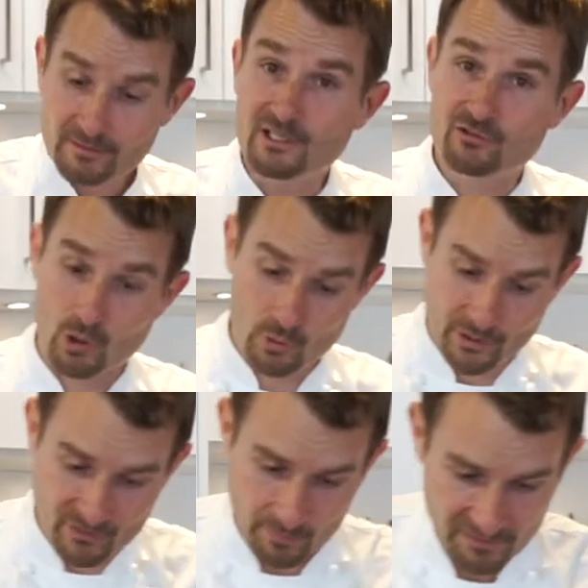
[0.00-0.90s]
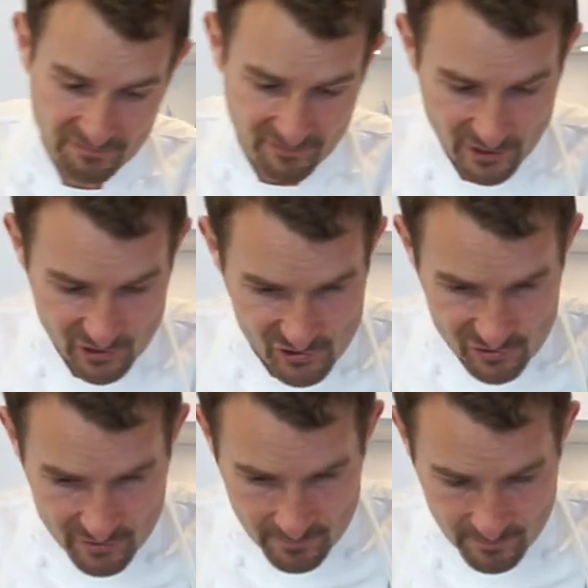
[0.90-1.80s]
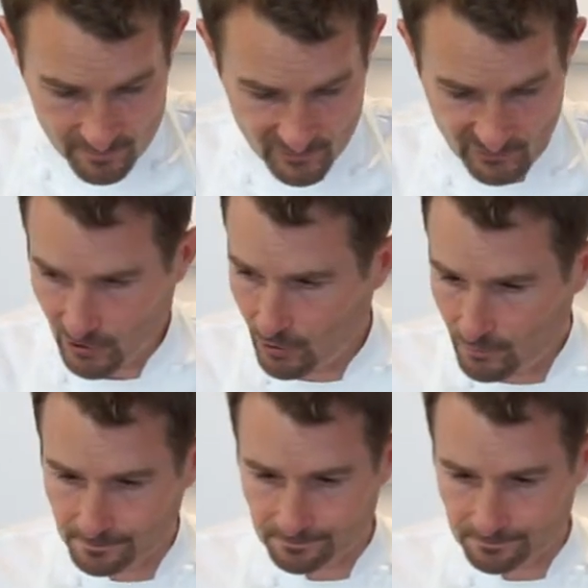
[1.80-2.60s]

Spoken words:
these are going to be finished. So,